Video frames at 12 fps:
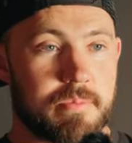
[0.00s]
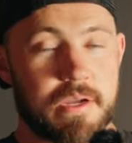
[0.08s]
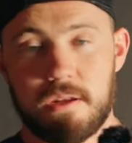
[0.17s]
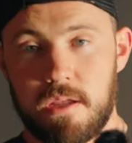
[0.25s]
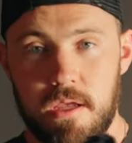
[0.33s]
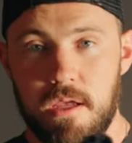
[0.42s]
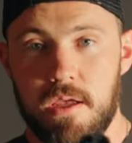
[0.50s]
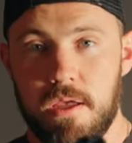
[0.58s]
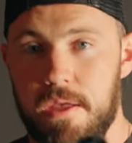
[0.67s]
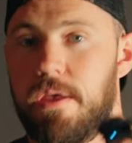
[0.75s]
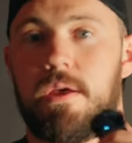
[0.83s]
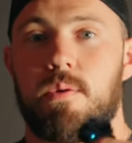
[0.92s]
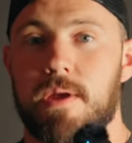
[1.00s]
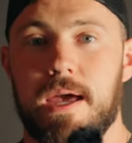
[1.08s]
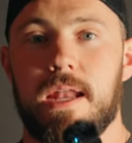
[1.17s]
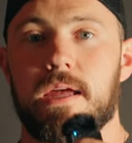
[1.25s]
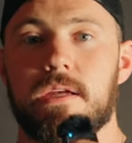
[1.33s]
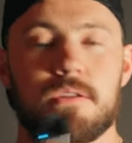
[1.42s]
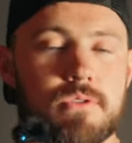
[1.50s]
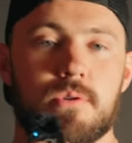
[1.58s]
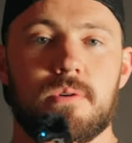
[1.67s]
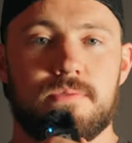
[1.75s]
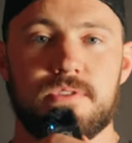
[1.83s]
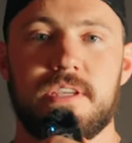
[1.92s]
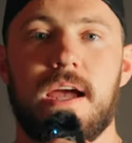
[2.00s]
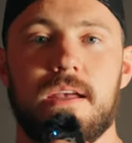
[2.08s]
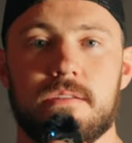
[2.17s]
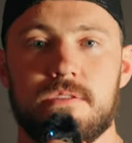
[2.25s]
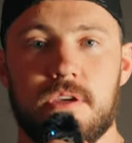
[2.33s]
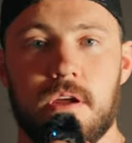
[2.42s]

but we got to do it for science, you